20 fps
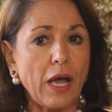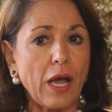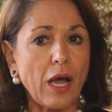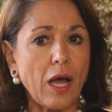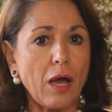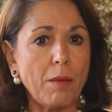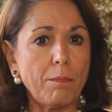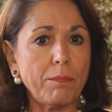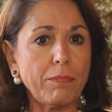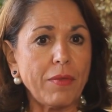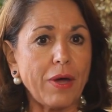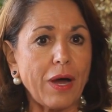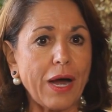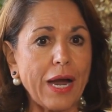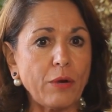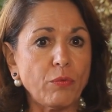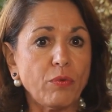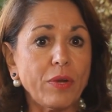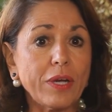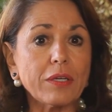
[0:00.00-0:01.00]

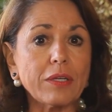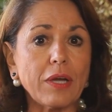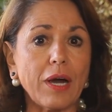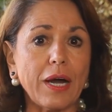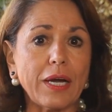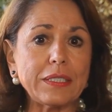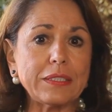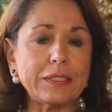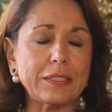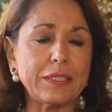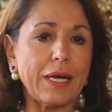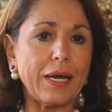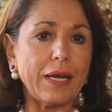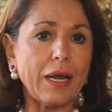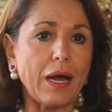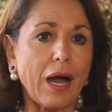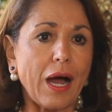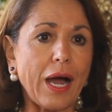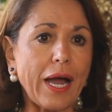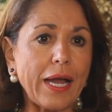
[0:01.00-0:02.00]
I realized
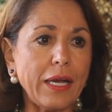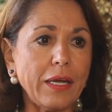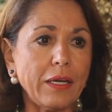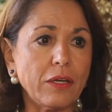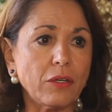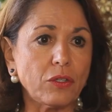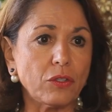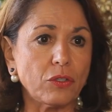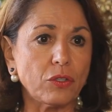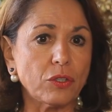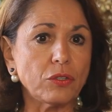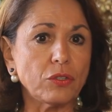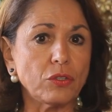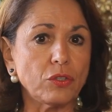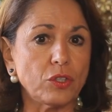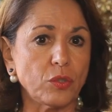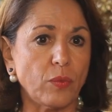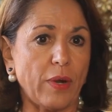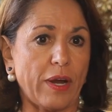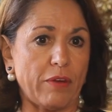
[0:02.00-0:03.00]
that I
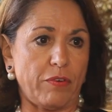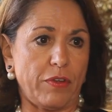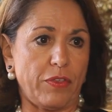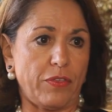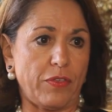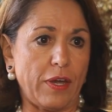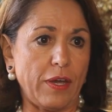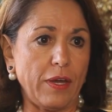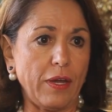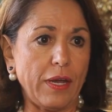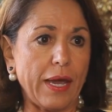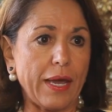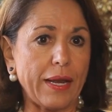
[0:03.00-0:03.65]
couldn't do everything,